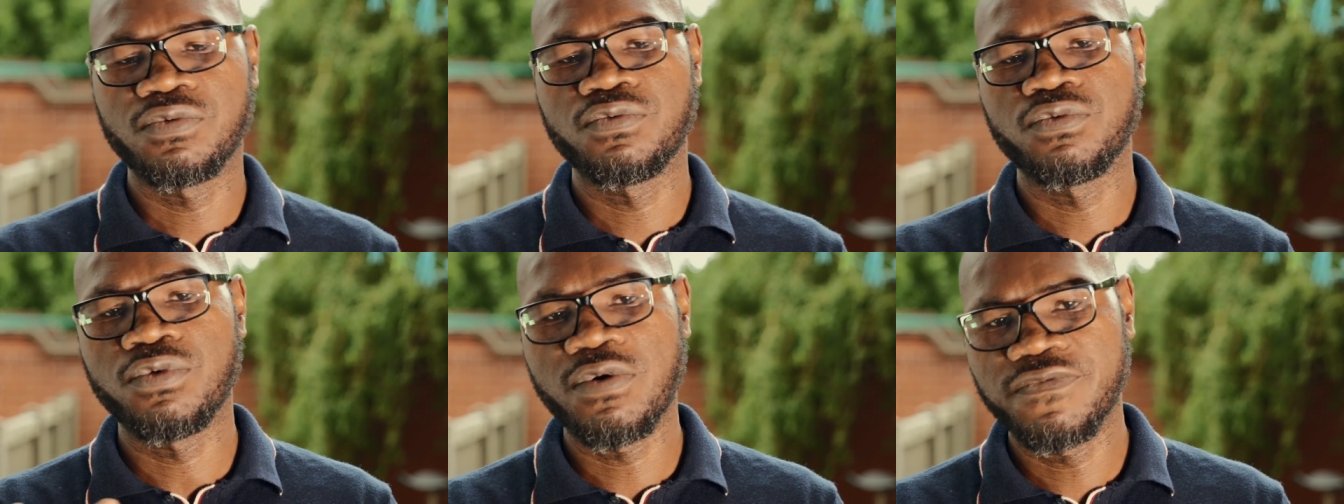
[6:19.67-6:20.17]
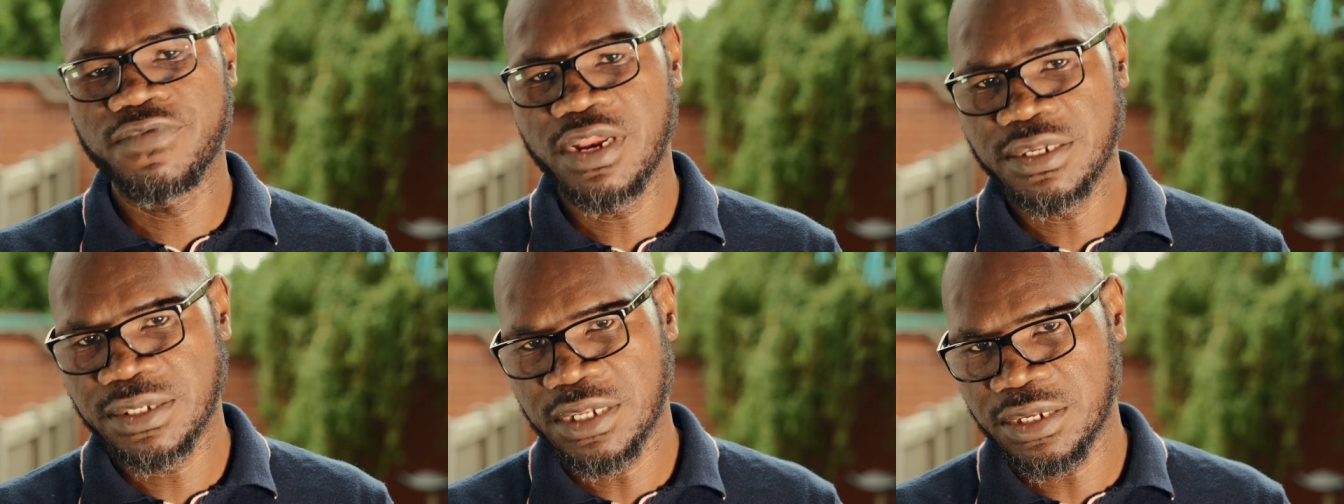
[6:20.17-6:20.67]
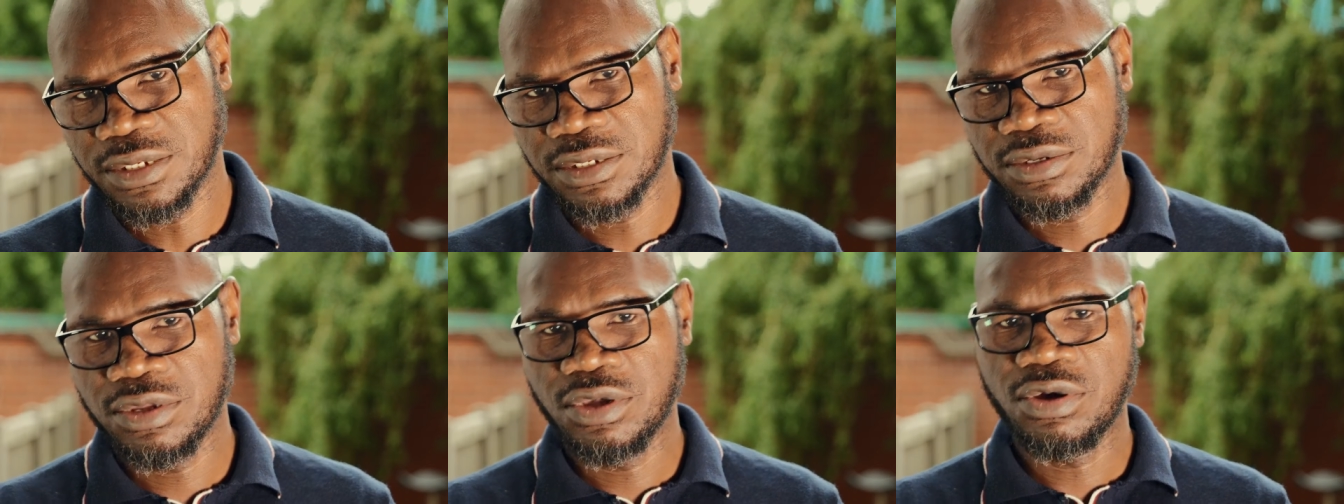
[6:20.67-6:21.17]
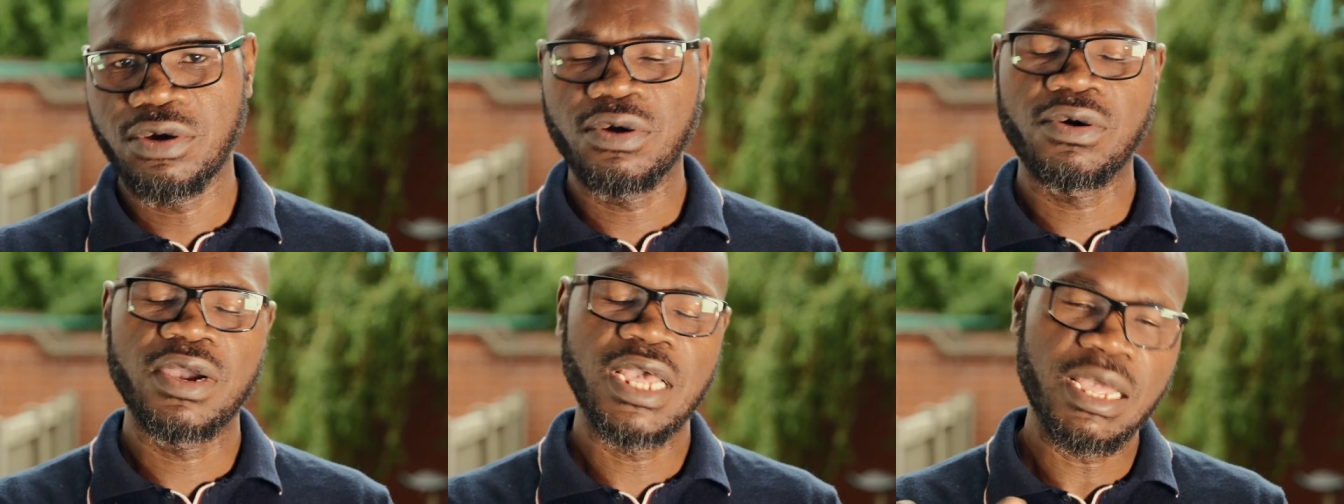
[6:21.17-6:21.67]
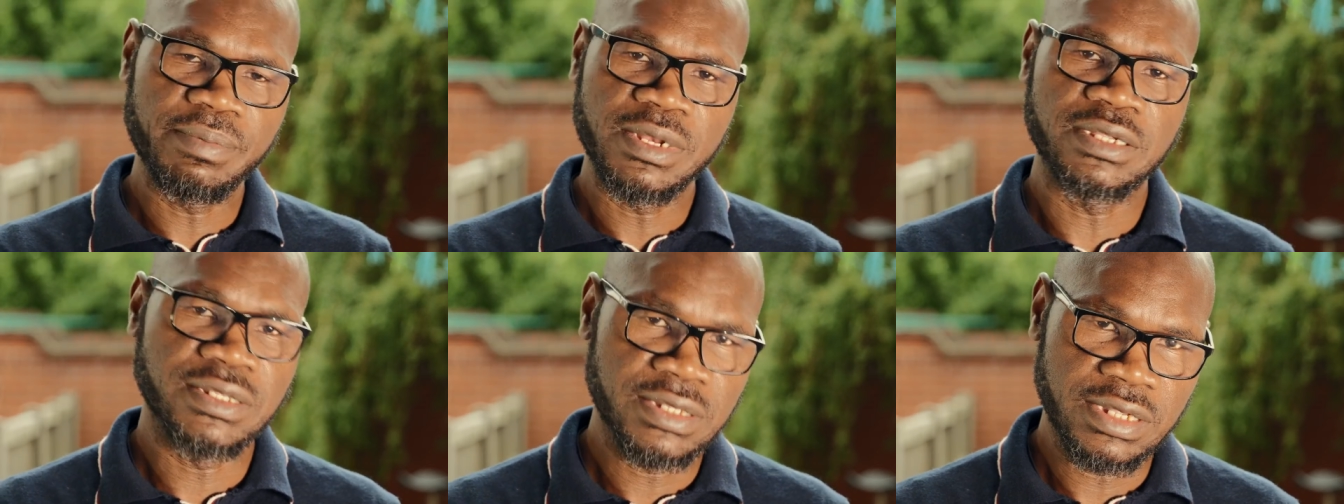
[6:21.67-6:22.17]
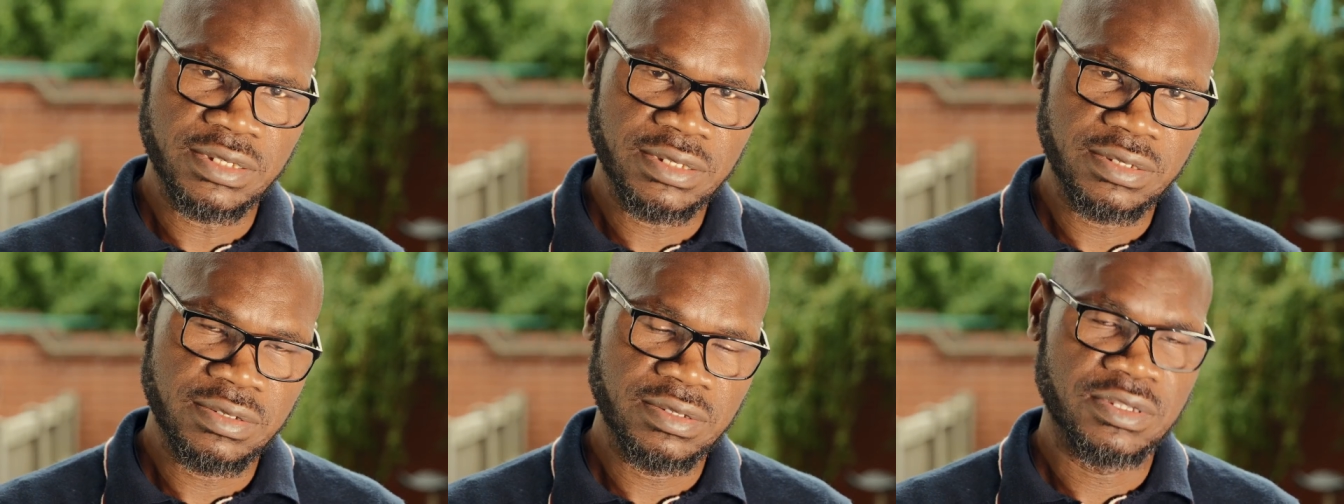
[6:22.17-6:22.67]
worthlessness, or helplessness.